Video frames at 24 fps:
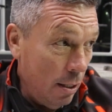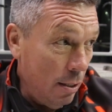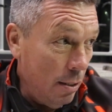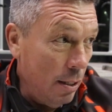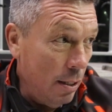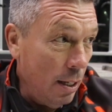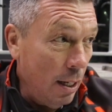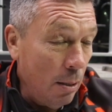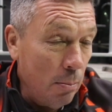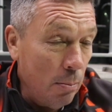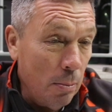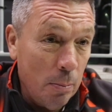
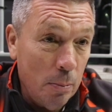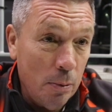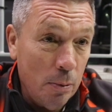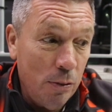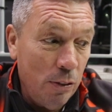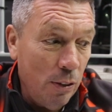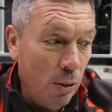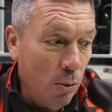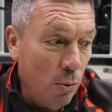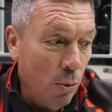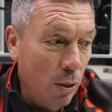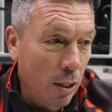I remember a
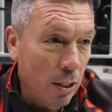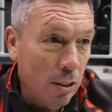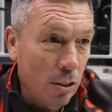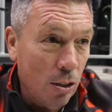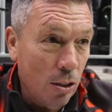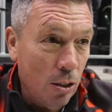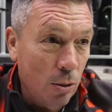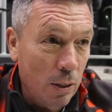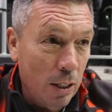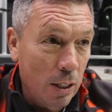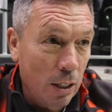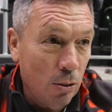few weeks
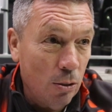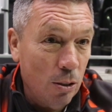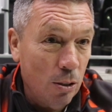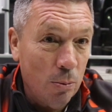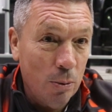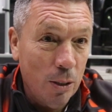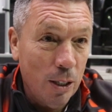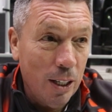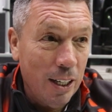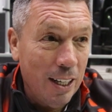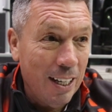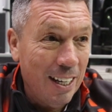ago when
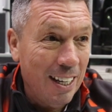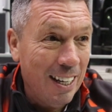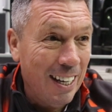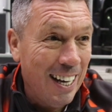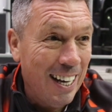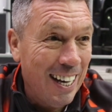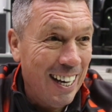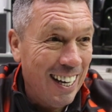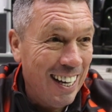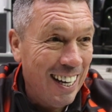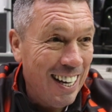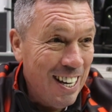London were here,
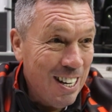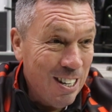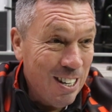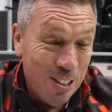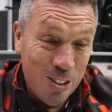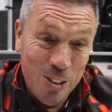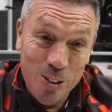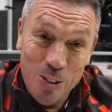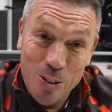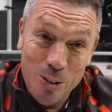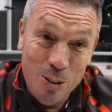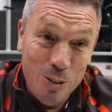
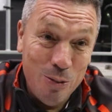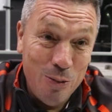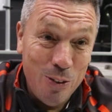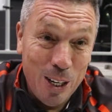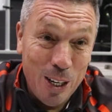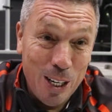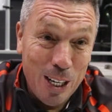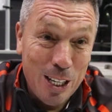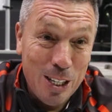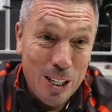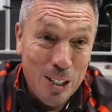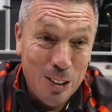and they were
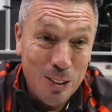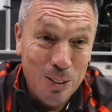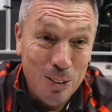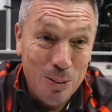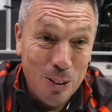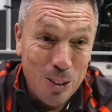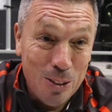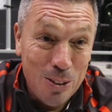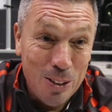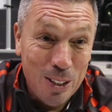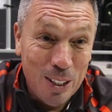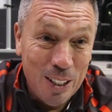very good,
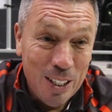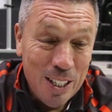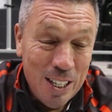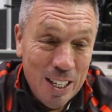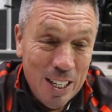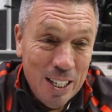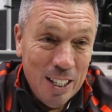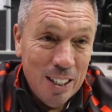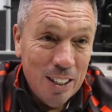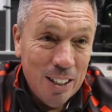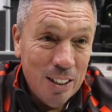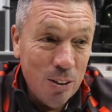wasn't they?
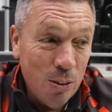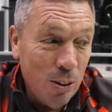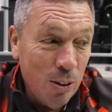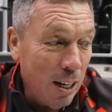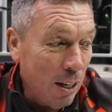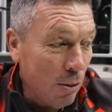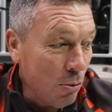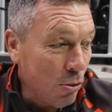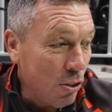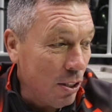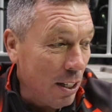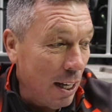They were
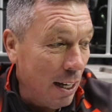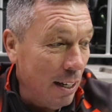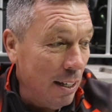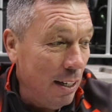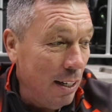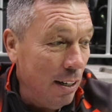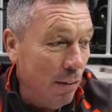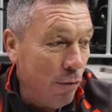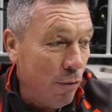outstanding, in